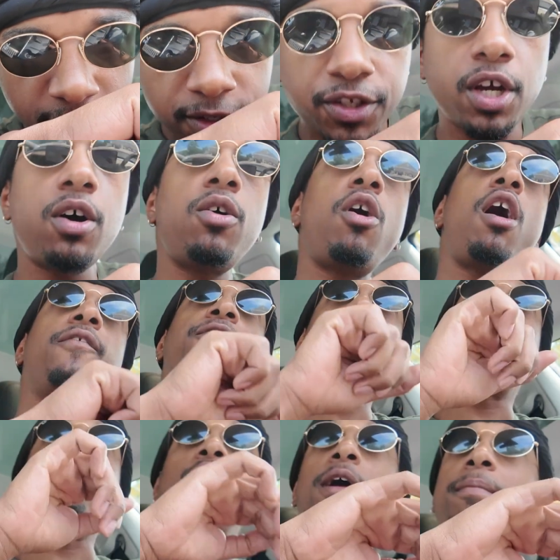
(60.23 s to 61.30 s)
So off
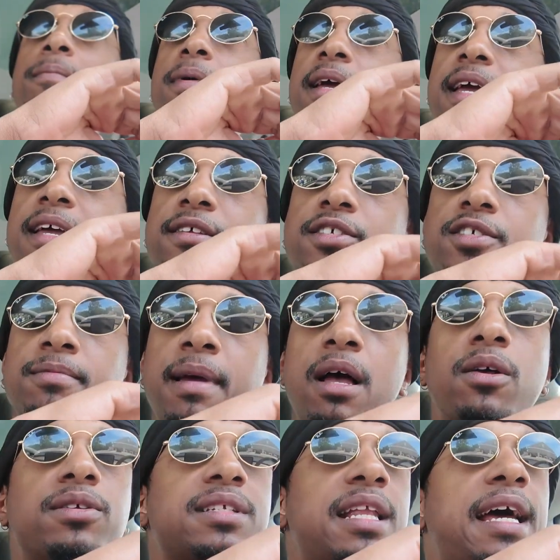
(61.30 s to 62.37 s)
the rip, it
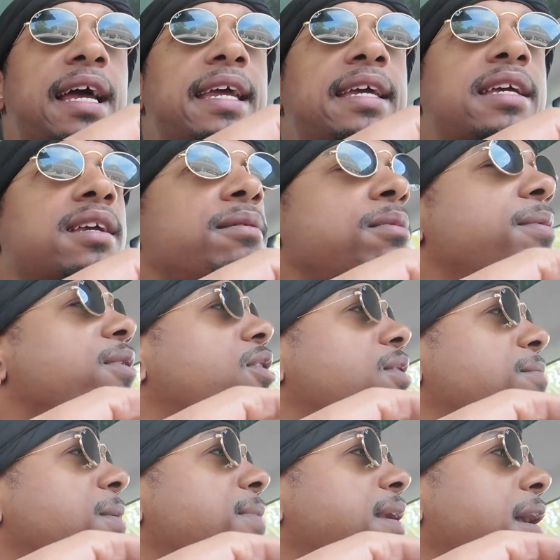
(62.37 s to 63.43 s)
smells like,
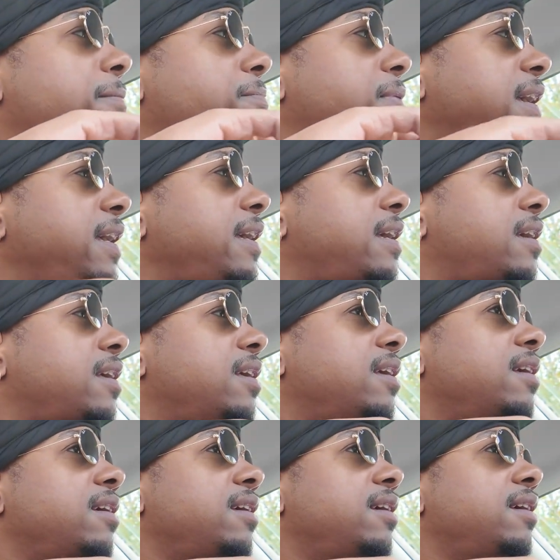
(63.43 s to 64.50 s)
remember that pink
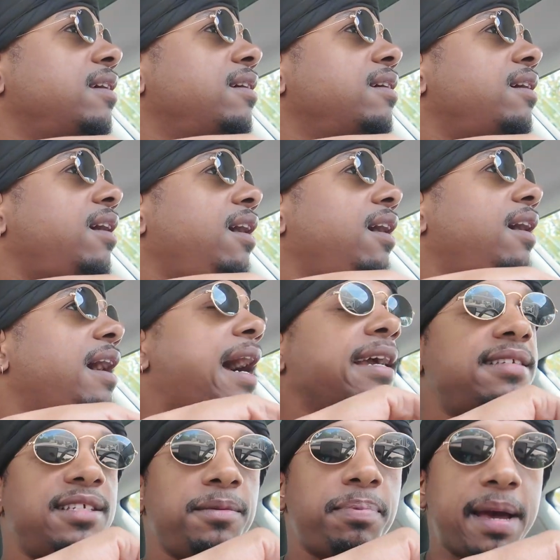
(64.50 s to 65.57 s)

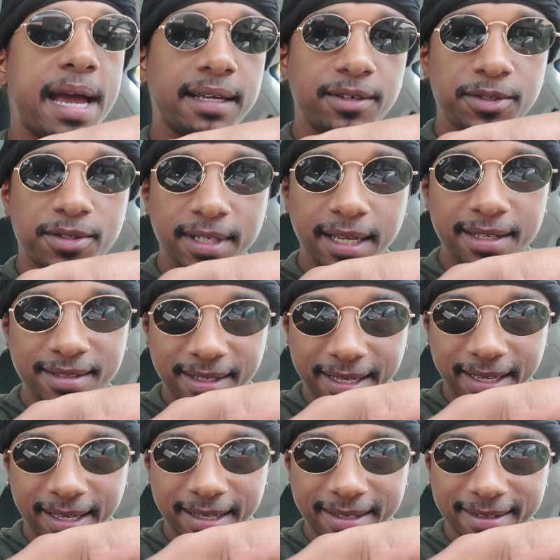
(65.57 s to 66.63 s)
icy pack you used to get as a
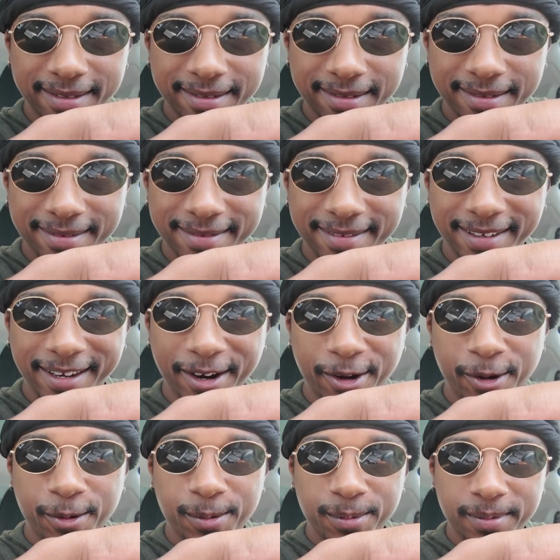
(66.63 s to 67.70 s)
kid, you
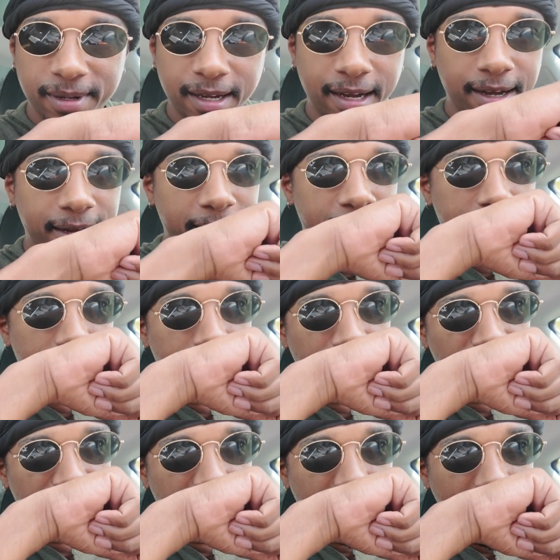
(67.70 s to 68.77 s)
know?
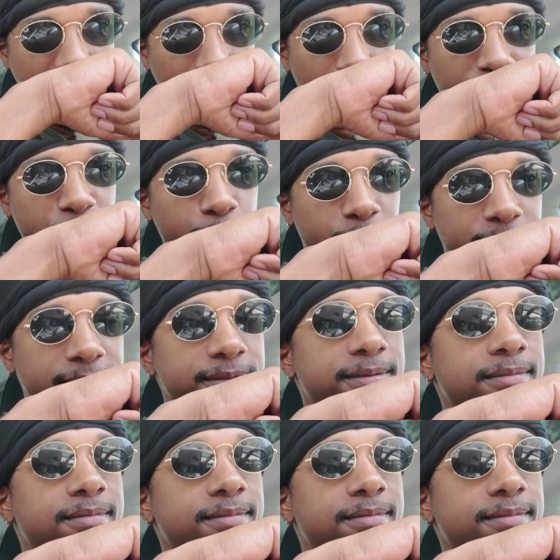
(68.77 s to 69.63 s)
And when you would